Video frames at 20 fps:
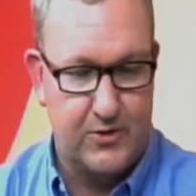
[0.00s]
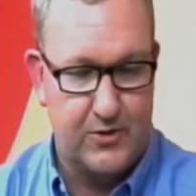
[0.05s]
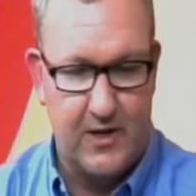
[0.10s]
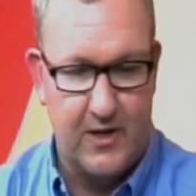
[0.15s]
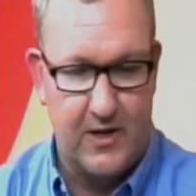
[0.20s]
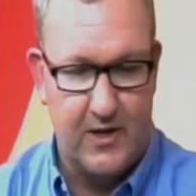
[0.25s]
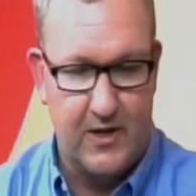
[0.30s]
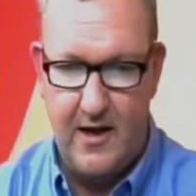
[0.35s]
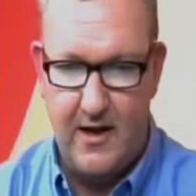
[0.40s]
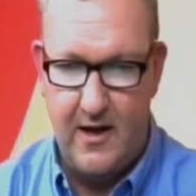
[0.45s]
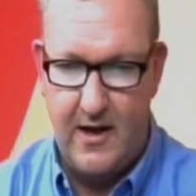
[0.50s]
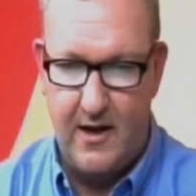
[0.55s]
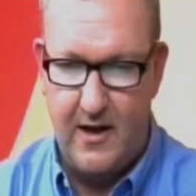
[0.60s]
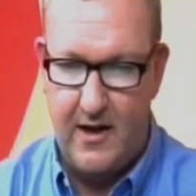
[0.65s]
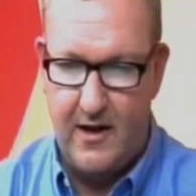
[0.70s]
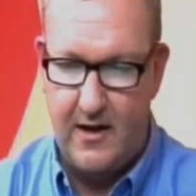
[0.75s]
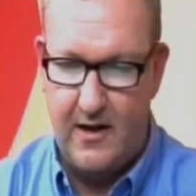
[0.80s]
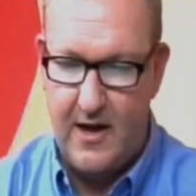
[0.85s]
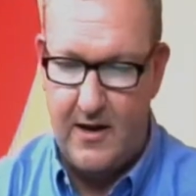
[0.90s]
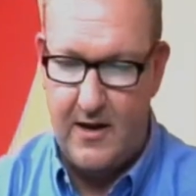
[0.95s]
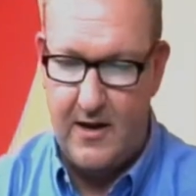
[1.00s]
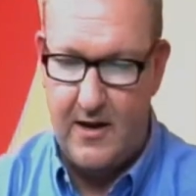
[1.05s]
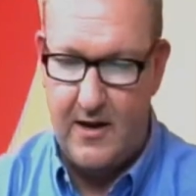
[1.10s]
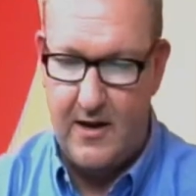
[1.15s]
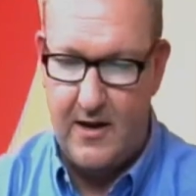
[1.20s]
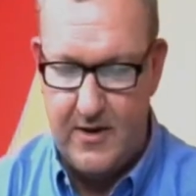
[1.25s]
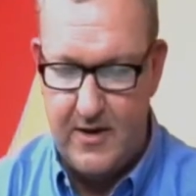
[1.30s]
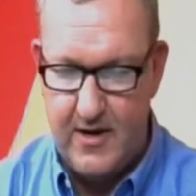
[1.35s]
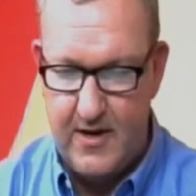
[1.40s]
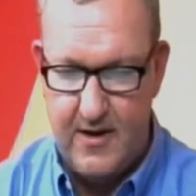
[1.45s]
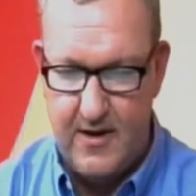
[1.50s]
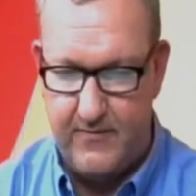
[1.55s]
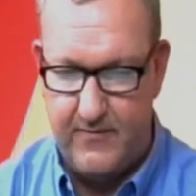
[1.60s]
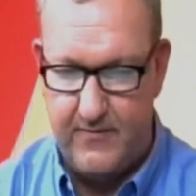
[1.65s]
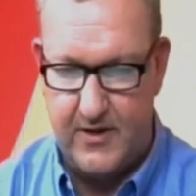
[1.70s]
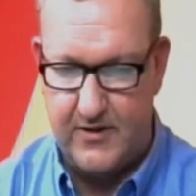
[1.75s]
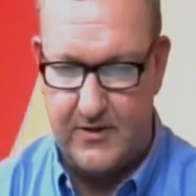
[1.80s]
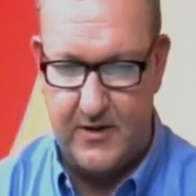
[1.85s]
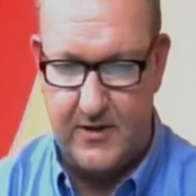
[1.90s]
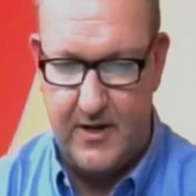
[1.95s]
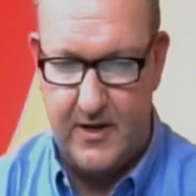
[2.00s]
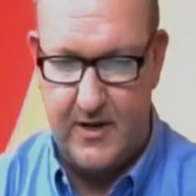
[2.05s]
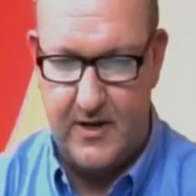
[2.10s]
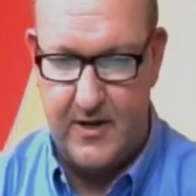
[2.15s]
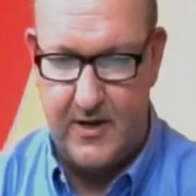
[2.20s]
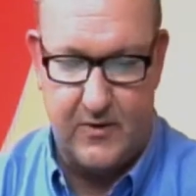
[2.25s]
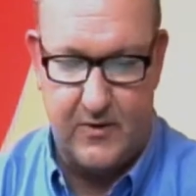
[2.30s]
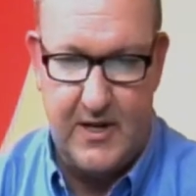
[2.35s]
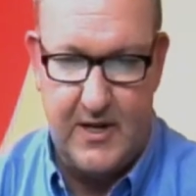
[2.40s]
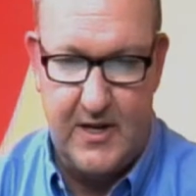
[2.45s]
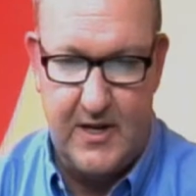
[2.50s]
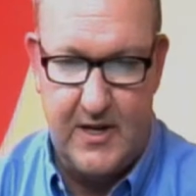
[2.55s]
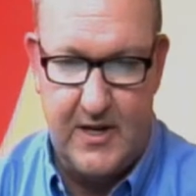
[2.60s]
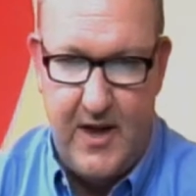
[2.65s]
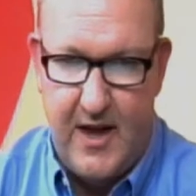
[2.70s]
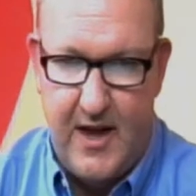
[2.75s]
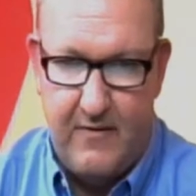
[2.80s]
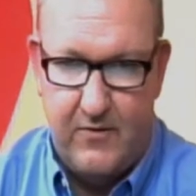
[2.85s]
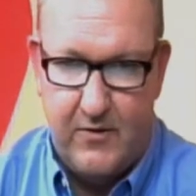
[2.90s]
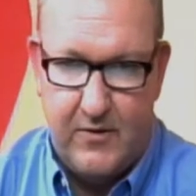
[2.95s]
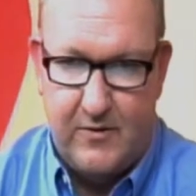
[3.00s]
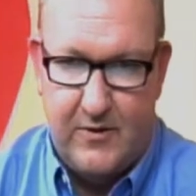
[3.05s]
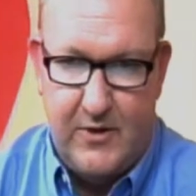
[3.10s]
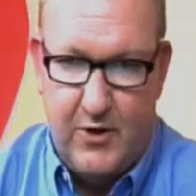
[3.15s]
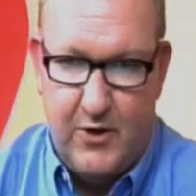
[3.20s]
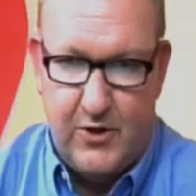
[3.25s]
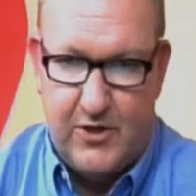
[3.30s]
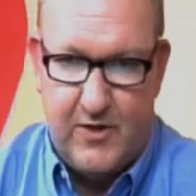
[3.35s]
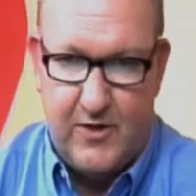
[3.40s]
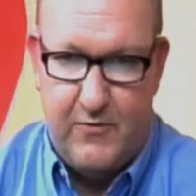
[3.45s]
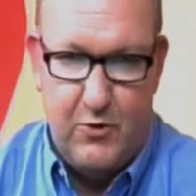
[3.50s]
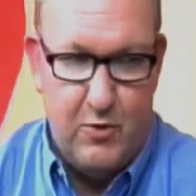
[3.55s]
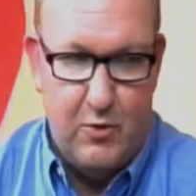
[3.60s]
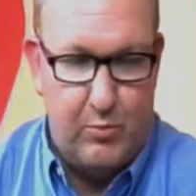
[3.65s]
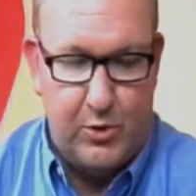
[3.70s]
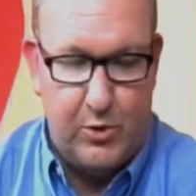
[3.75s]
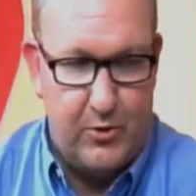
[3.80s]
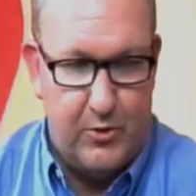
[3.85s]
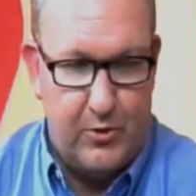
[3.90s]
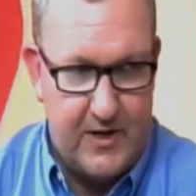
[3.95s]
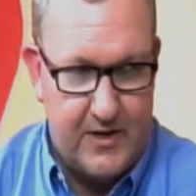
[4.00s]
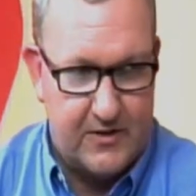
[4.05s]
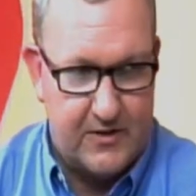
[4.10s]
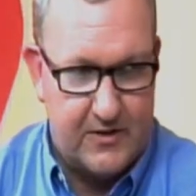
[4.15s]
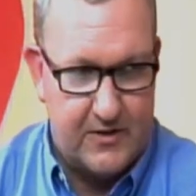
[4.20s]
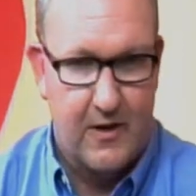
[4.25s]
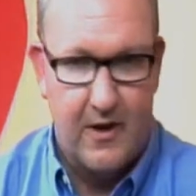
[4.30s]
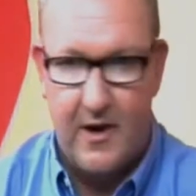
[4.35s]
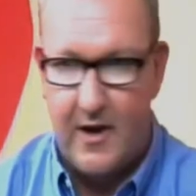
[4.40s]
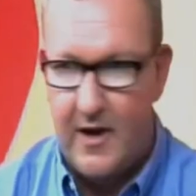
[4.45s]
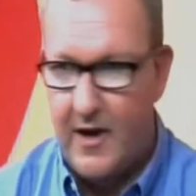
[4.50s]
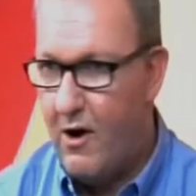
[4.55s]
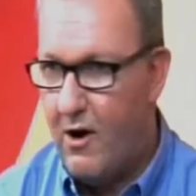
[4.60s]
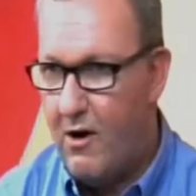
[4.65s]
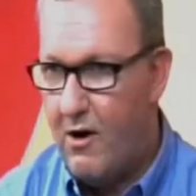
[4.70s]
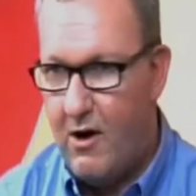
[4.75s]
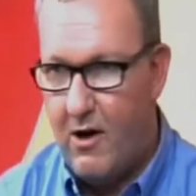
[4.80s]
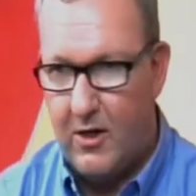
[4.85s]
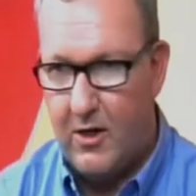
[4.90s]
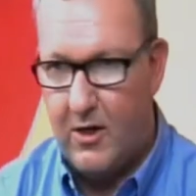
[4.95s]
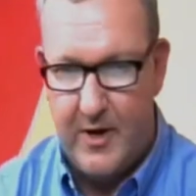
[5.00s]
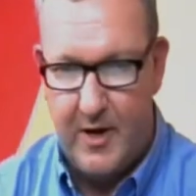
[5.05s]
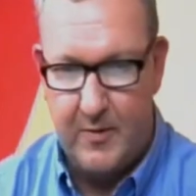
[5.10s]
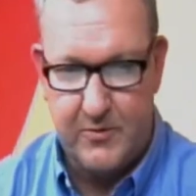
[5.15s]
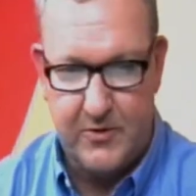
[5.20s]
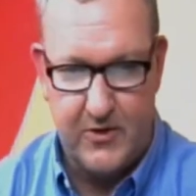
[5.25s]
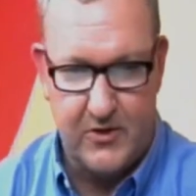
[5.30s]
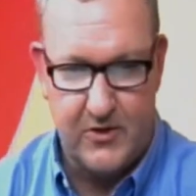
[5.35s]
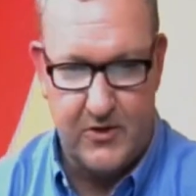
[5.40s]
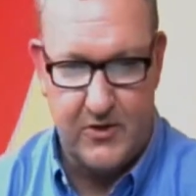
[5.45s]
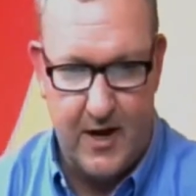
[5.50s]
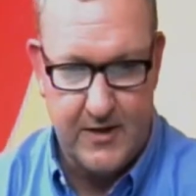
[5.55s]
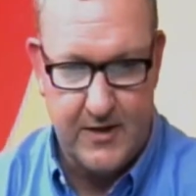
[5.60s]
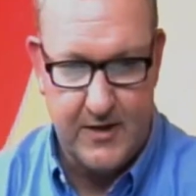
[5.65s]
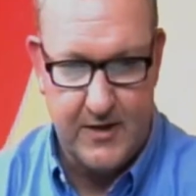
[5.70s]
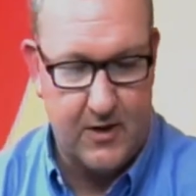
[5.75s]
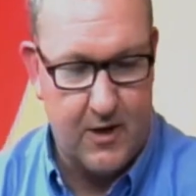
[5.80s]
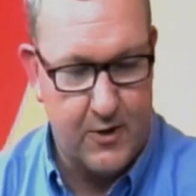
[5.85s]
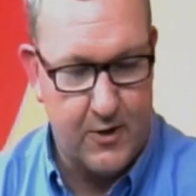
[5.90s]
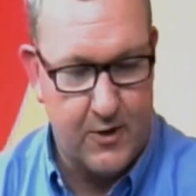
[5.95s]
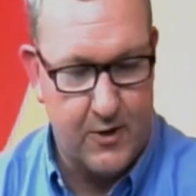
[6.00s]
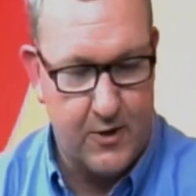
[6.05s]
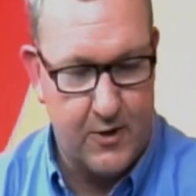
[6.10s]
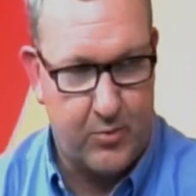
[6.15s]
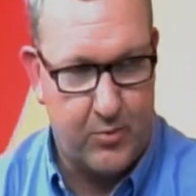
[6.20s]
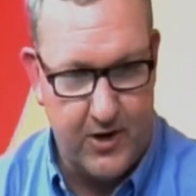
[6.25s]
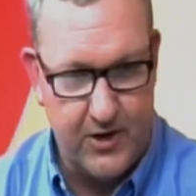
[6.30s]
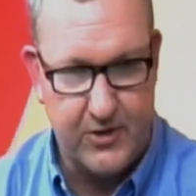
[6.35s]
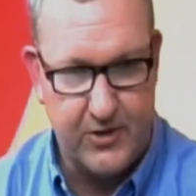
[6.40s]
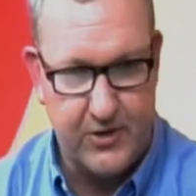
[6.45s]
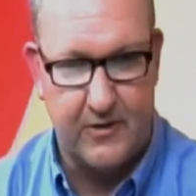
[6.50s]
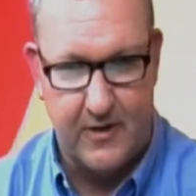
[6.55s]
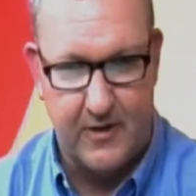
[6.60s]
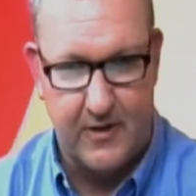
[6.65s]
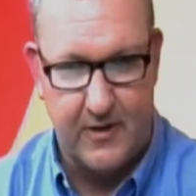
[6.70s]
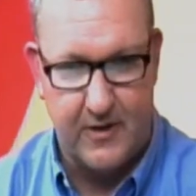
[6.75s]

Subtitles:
And even if you have, you know, just a few employees, all the way up to the size of a large corporation,